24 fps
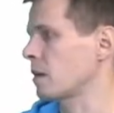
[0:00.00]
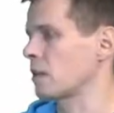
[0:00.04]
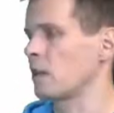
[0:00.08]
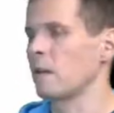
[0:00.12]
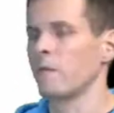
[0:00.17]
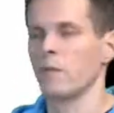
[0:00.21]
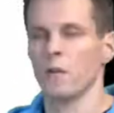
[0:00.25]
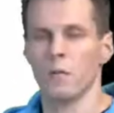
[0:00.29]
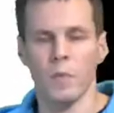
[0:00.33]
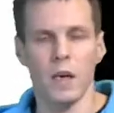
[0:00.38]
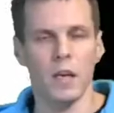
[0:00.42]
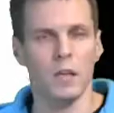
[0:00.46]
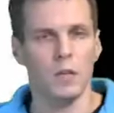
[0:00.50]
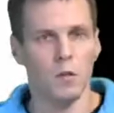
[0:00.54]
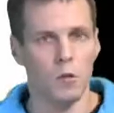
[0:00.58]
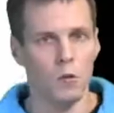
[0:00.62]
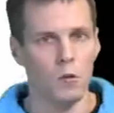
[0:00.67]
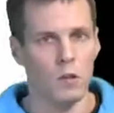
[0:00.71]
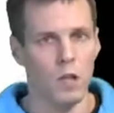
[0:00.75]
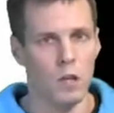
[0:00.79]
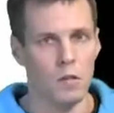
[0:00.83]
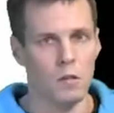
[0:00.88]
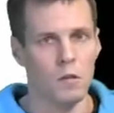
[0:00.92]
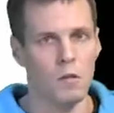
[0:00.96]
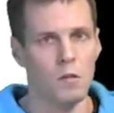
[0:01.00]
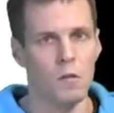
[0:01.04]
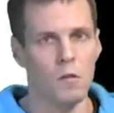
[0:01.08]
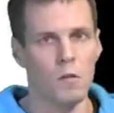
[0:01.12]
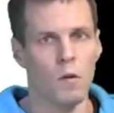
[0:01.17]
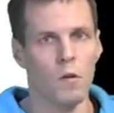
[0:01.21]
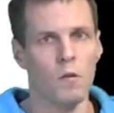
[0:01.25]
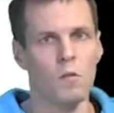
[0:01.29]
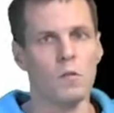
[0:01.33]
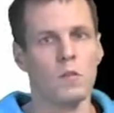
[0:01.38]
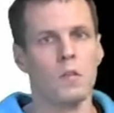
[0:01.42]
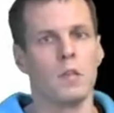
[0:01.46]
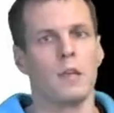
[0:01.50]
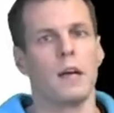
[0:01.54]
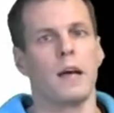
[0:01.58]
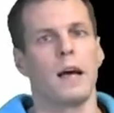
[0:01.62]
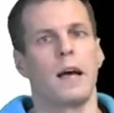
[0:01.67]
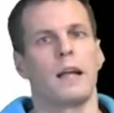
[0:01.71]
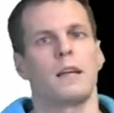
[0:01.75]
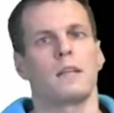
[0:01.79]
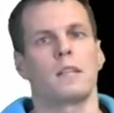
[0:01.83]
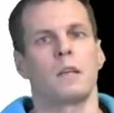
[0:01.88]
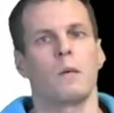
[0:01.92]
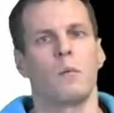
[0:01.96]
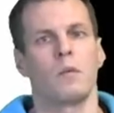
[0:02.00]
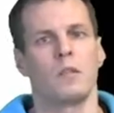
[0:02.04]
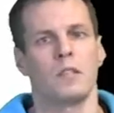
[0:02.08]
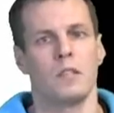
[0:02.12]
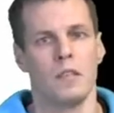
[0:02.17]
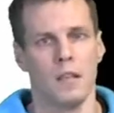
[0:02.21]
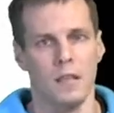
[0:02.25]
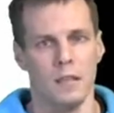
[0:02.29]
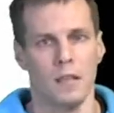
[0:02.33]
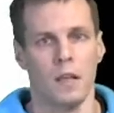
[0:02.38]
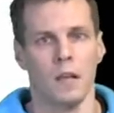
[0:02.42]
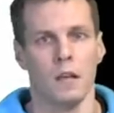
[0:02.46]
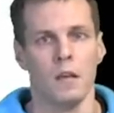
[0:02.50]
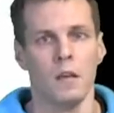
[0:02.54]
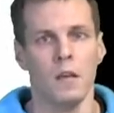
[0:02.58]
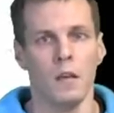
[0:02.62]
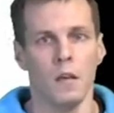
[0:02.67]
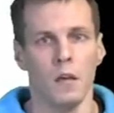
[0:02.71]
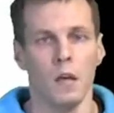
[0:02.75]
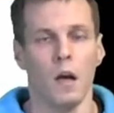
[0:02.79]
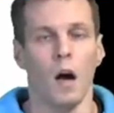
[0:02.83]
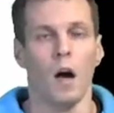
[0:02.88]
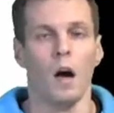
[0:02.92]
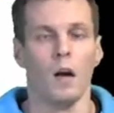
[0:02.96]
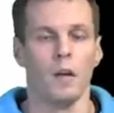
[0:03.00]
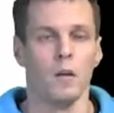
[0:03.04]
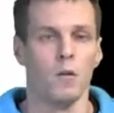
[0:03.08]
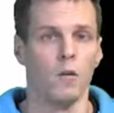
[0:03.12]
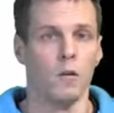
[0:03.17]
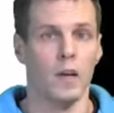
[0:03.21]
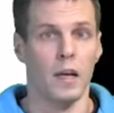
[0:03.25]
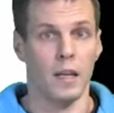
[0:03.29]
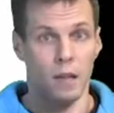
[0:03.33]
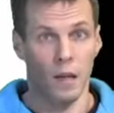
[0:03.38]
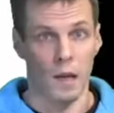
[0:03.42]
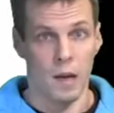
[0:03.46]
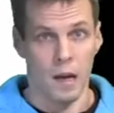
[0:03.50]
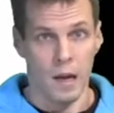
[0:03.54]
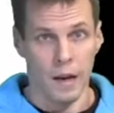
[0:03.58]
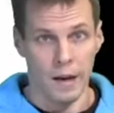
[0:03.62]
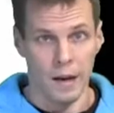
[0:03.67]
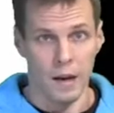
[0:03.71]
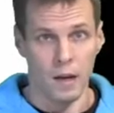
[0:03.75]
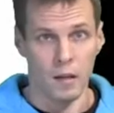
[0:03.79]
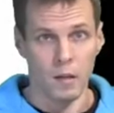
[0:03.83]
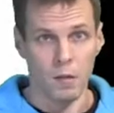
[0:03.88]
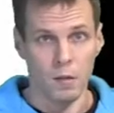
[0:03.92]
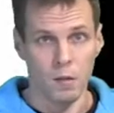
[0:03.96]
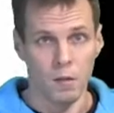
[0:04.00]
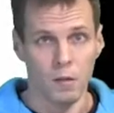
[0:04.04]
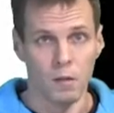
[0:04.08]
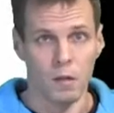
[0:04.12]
If you make 2,000 euros and someone says that you'll get another